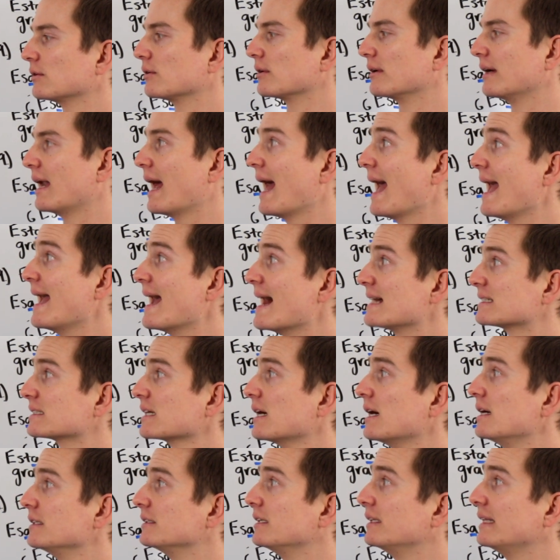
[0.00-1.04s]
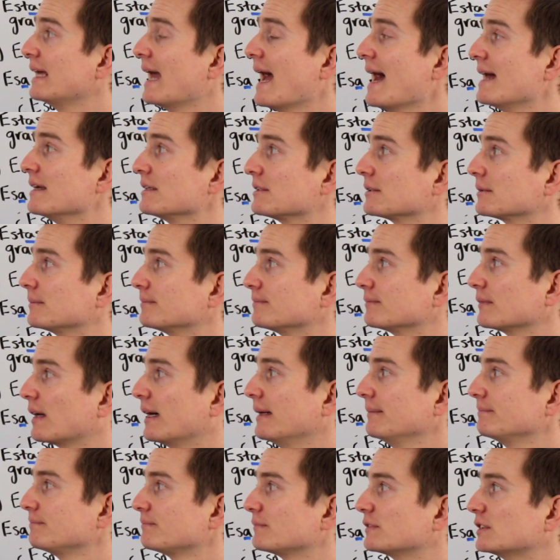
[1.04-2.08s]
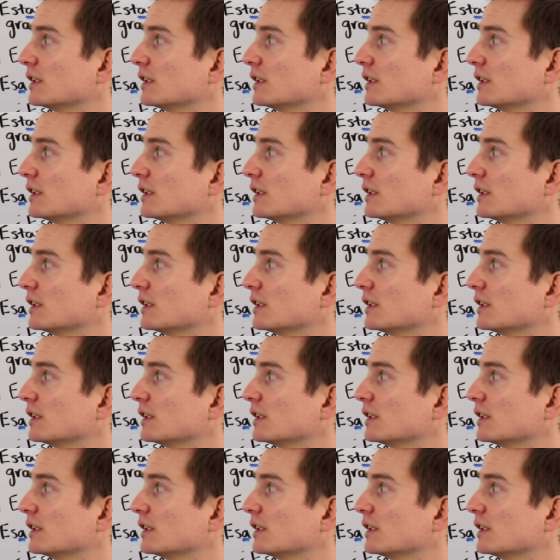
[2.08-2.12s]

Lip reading: or an as to the end, right?